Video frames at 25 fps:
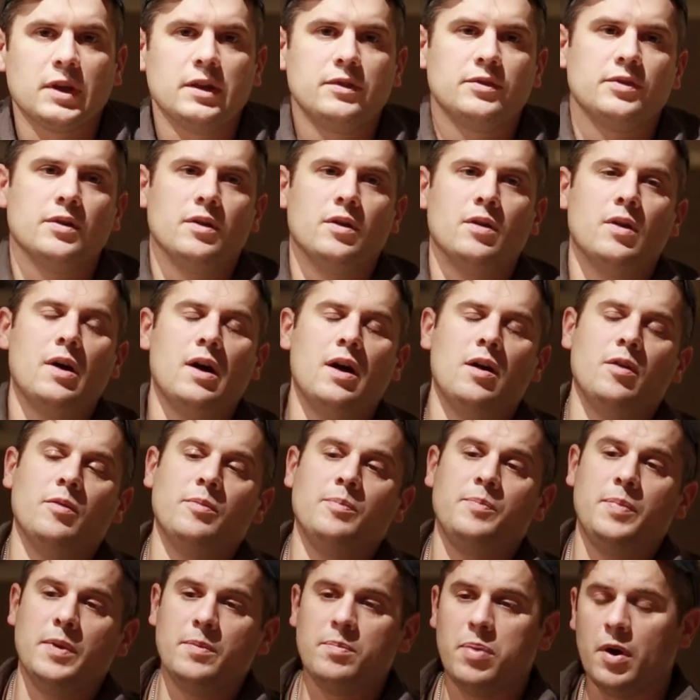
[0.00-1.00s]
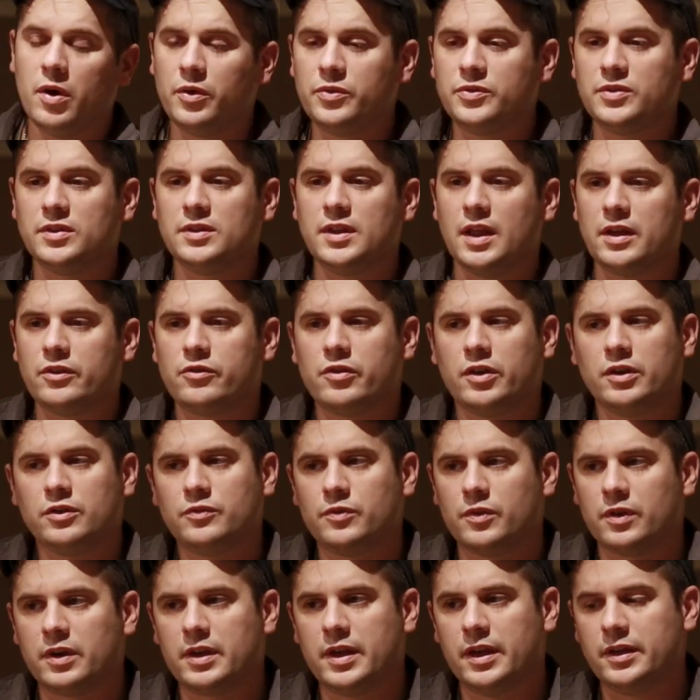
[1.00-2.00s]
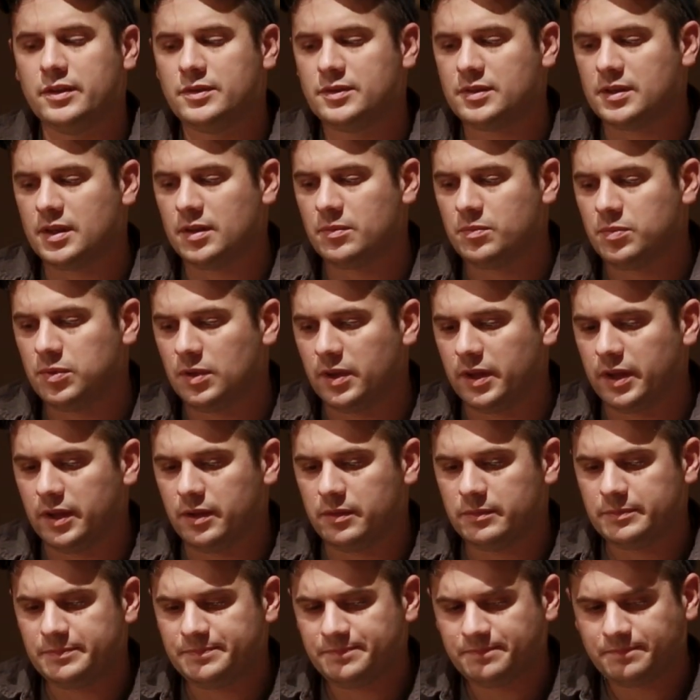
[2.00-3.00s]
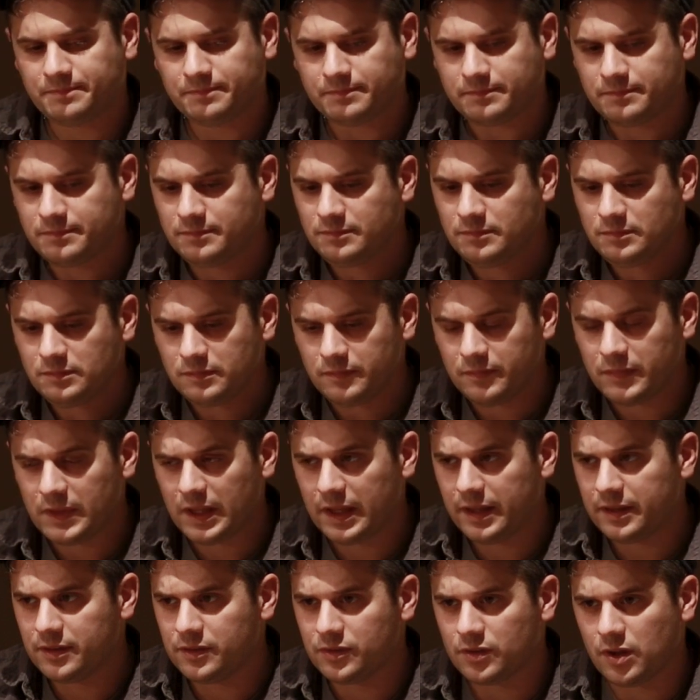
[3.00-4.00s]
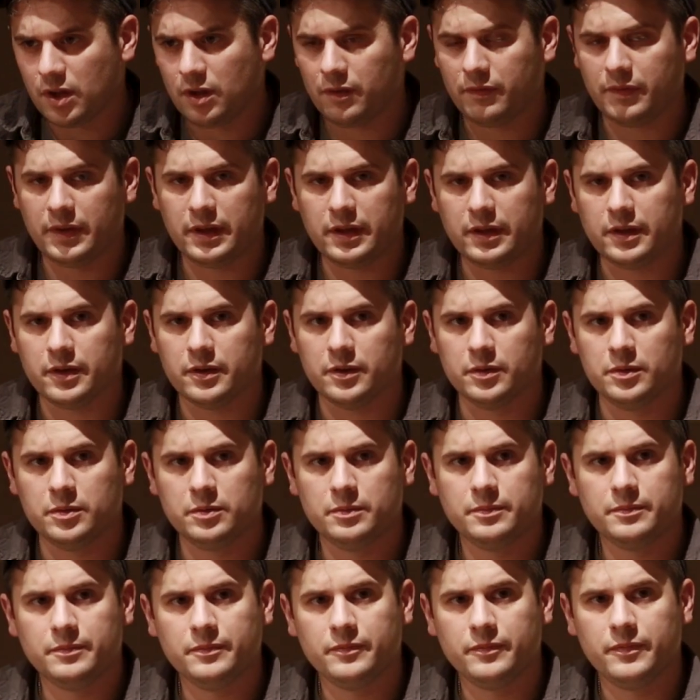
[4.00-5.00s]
So I'll be posting that transfer case skid plate install video.